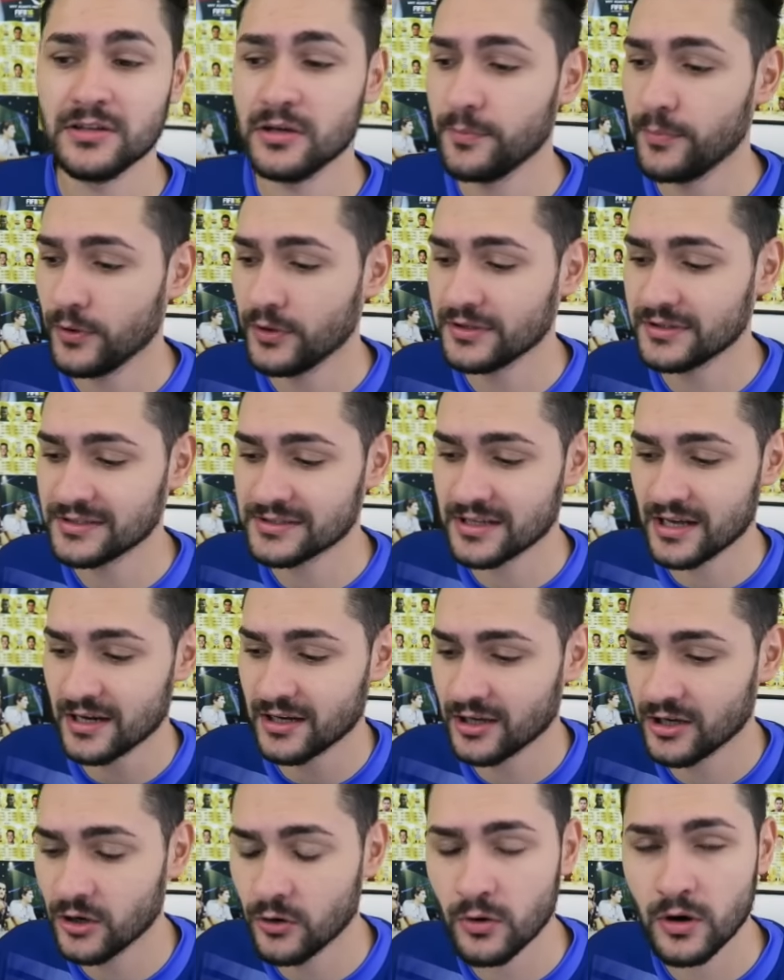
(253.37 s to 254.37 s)
the opponent is
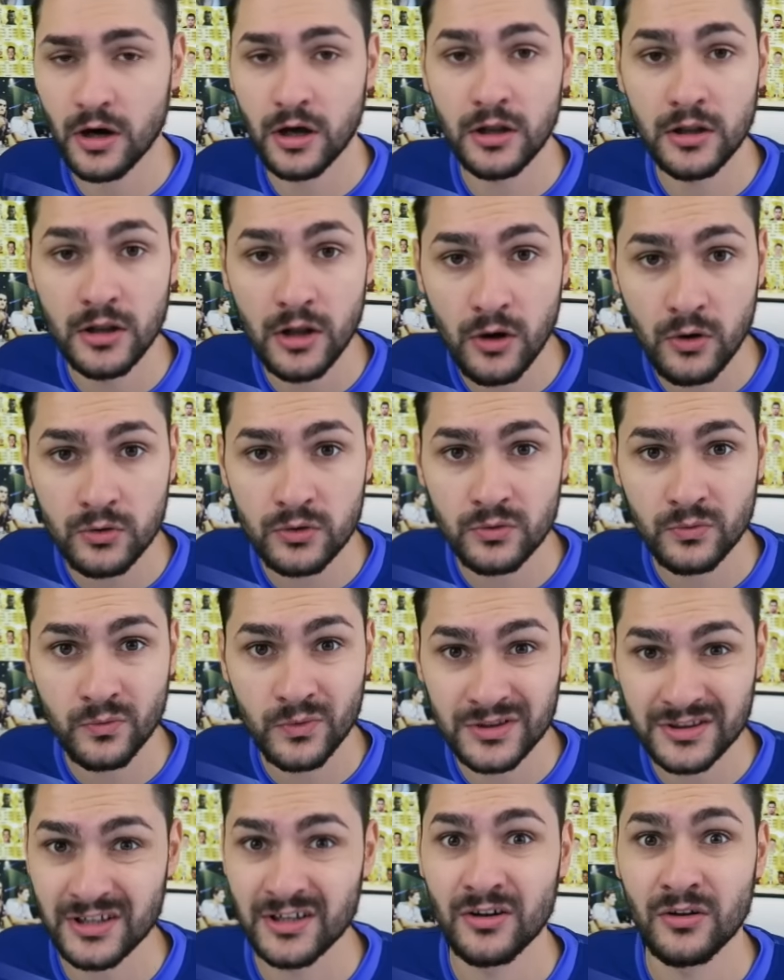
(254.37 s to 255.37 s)
gonna go alone
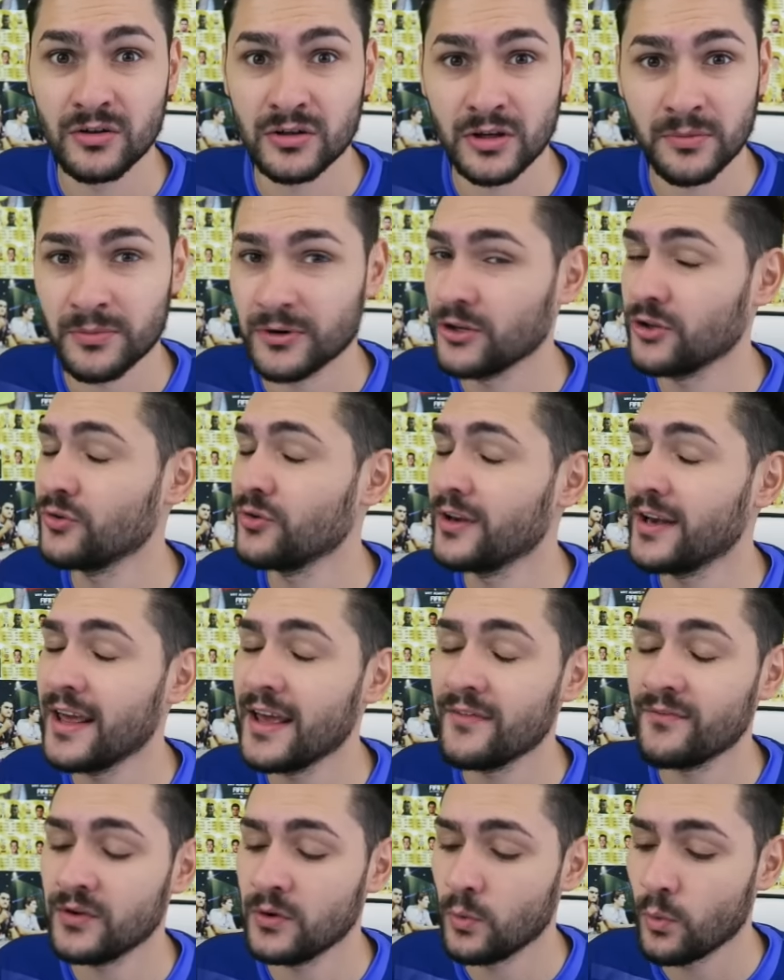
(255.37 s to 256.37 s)
with the goalkeeper. You
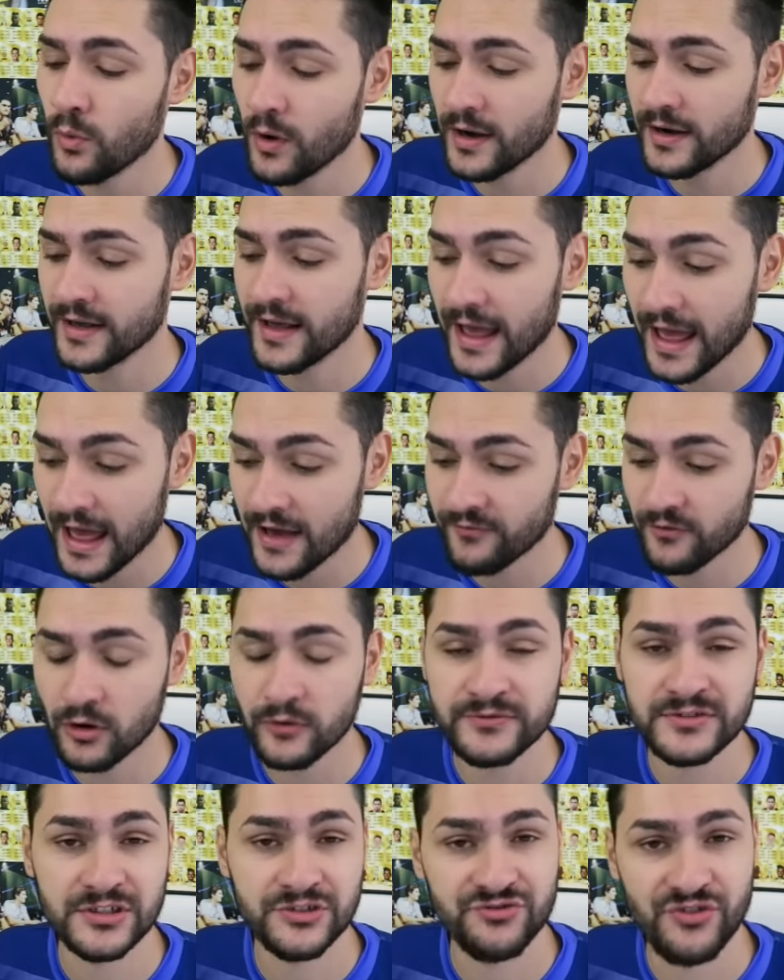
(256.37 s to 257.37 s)
never wanna have
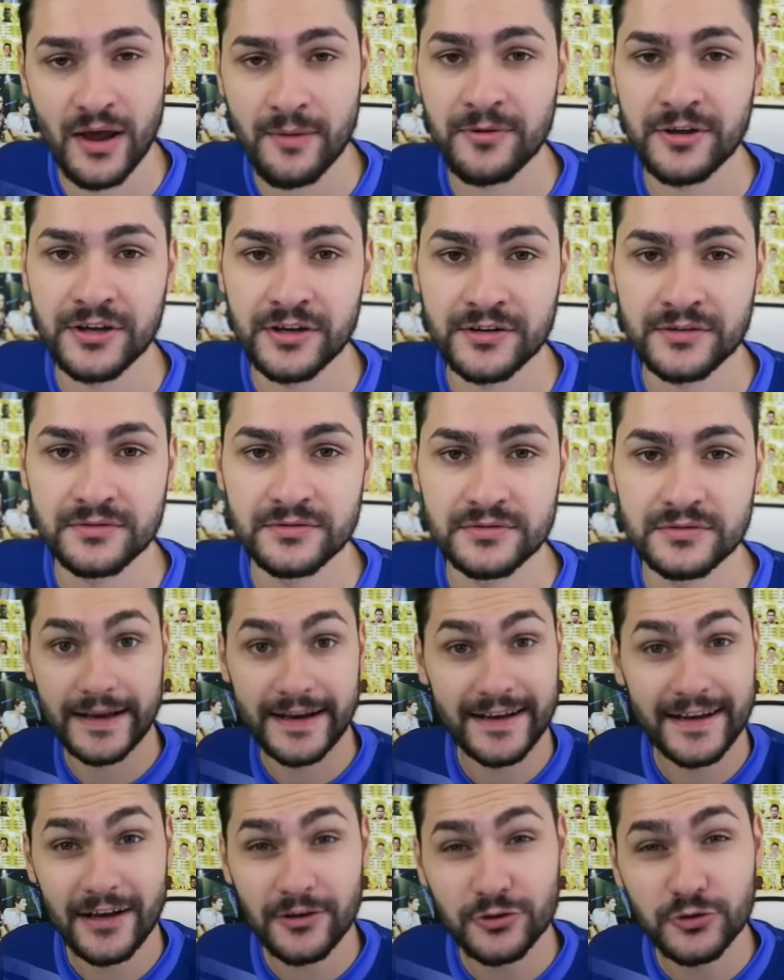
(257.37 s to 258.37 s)
offside trap here.
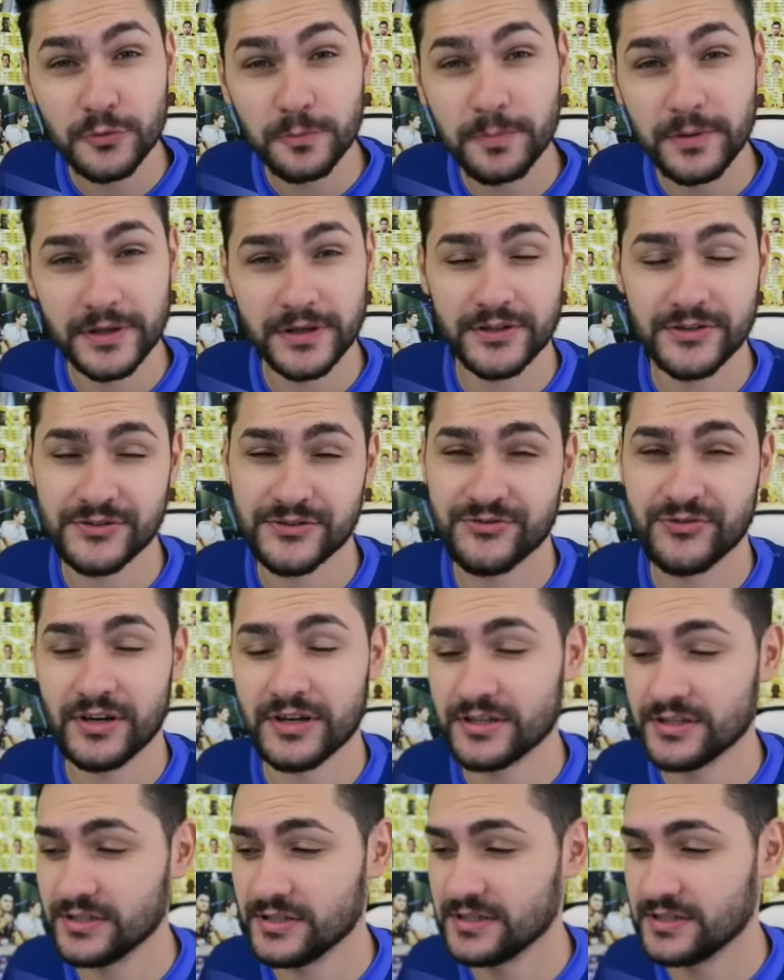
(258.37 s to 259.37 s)
Getting now to player
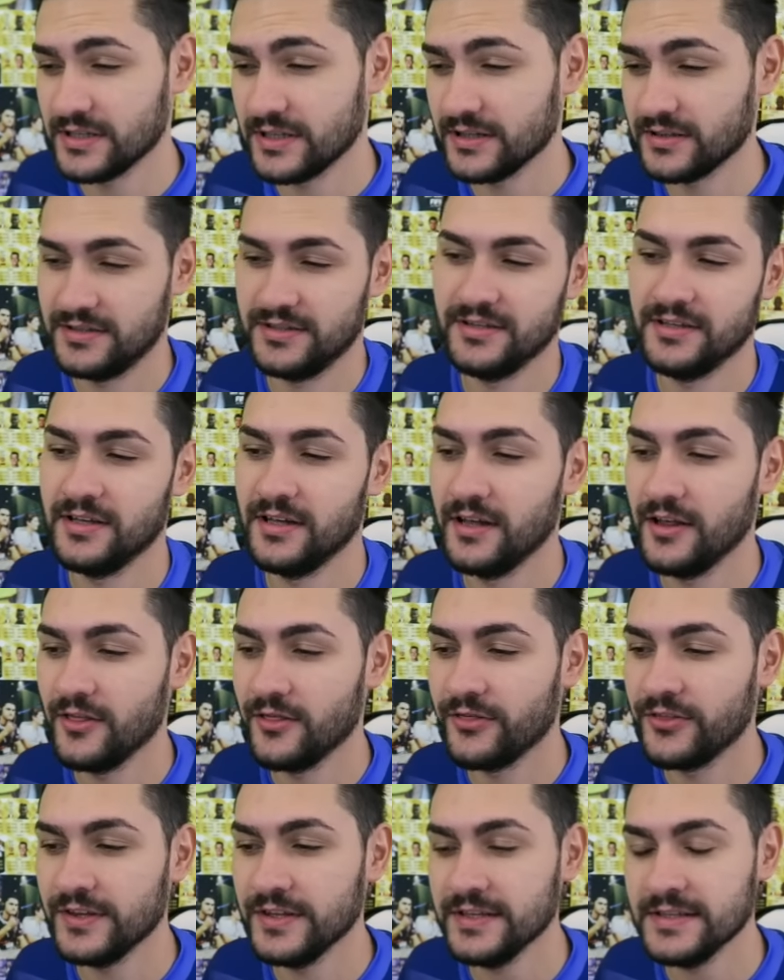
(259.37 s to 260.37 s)
instructions, and
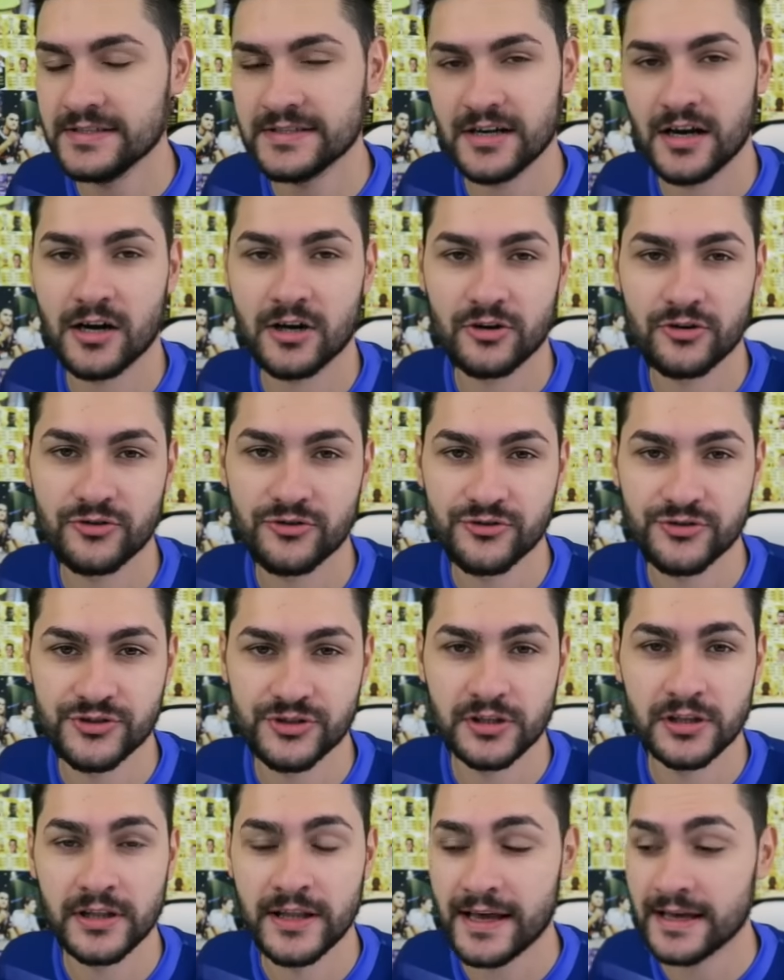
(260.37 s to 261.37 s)
these are
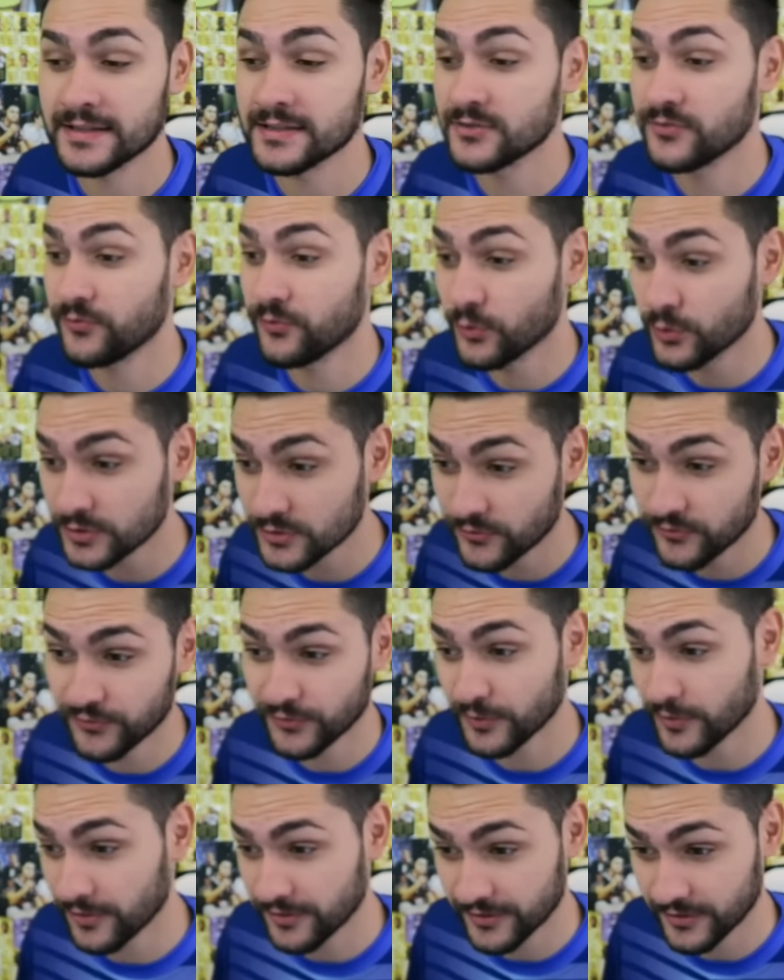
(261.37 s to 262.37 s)
crucial, lads, for the
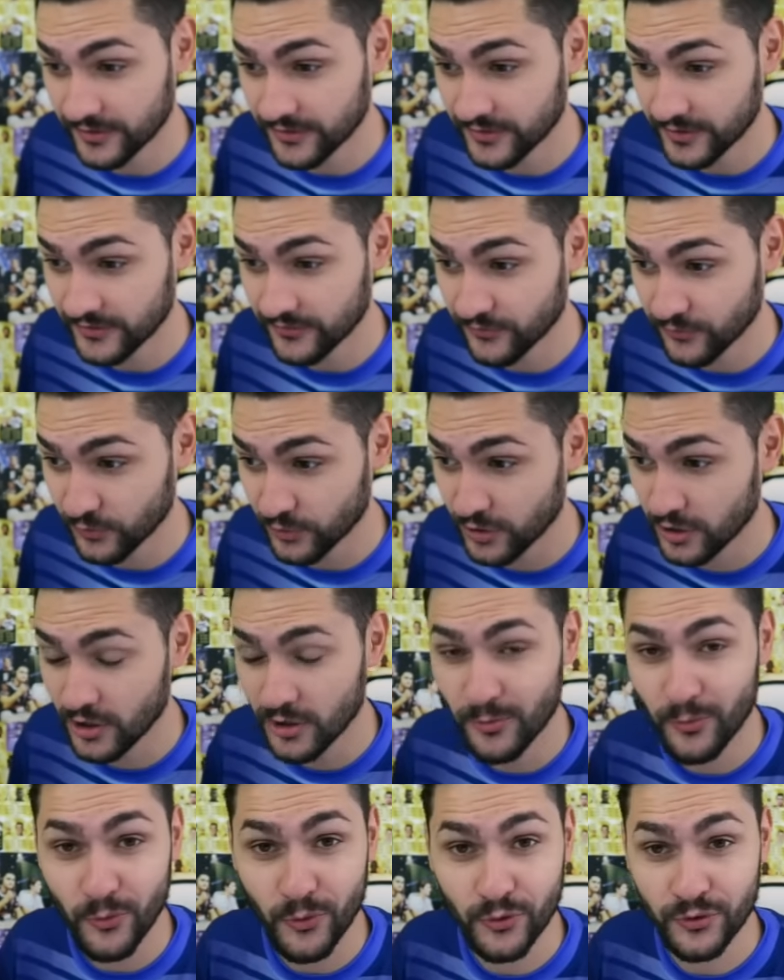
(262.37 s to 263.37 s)
4-3-3-4
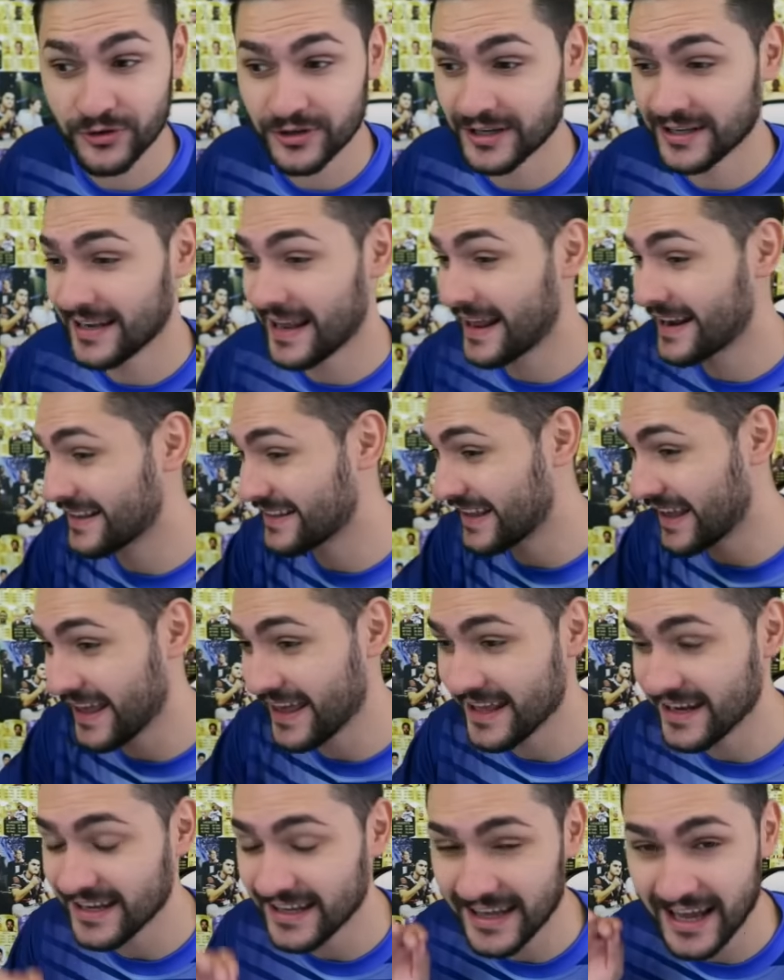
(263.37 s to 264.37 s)
more than
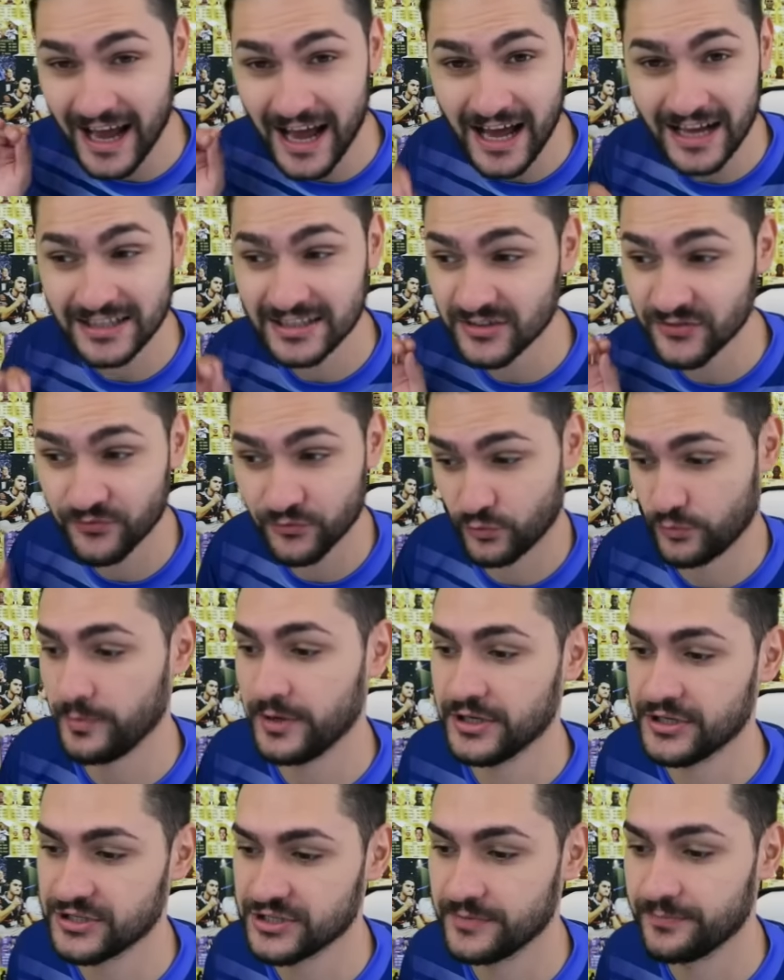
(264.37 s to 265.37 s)
any other
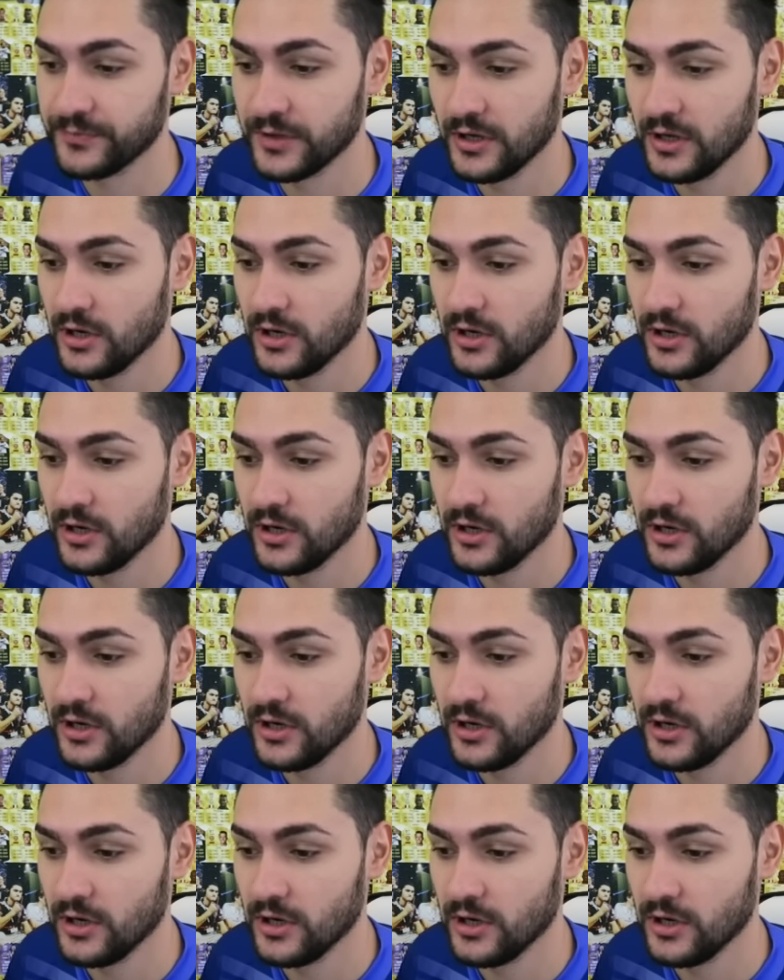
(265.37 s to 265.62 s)
formation.